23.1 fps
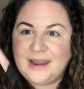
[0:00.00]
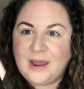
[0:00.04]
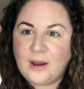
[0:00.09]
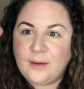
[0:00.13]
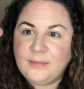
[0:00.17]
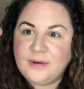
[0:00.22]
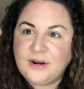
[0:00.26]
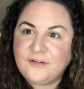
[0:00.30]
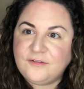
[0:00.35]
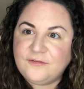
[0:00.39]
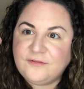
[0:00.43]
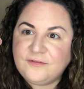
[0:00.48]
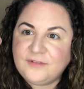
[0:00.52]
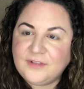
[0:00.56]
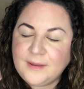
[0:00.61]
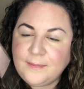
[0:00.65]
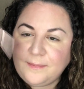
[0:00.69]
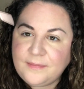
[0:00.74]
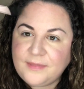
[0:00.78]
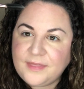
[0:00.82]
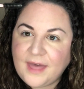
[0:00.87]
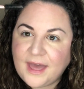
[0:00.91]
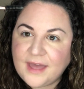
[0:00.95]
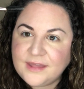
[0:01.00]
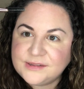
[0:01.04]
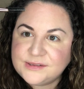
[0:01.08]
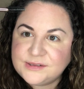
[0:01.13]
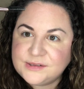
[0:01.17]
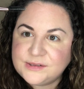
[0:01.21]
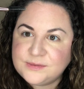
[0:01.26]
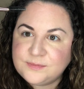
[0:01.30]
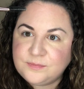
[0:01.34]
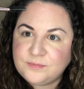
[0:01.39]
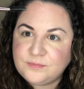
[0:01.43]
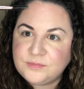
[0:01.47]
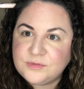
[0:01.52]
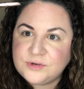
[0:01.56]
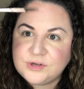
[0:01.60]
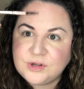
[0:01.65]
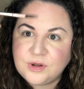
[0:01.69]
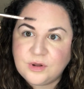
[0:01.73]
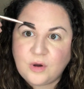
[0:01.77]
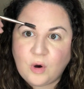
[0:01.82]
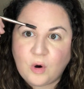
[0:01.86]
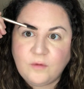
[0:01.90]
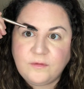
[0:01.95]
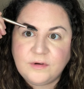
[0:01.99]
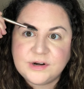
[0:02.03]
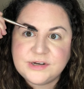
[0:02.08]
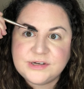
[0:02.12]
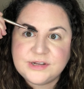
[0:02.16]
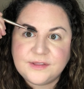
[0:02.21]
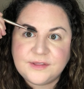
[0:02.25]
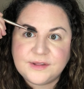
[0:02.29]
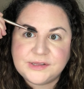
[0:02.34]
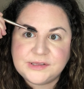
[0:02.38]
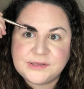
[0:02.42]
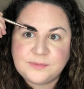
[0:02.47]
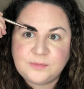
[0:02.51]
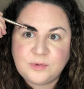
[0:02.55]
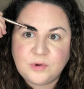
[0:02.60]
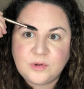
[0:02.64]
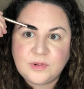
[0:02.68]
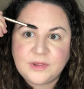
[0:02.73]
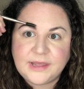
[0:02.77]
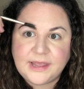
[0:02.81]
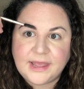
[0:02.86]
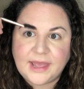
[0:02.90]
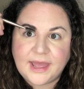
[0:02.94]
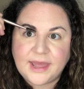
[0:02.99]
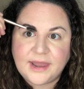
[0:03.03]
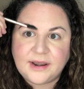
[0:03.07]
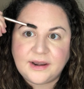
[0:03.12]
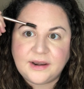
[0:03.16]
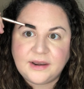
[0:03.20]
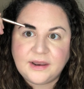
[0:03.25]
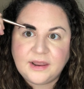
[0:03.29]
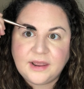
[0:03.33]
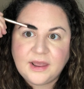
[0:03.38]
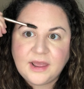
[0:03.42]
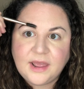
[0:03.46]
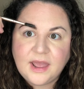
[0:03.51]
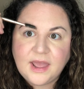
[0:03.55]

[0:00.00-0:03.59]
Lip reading: Now I'm gonna flip that over to the spoolie end,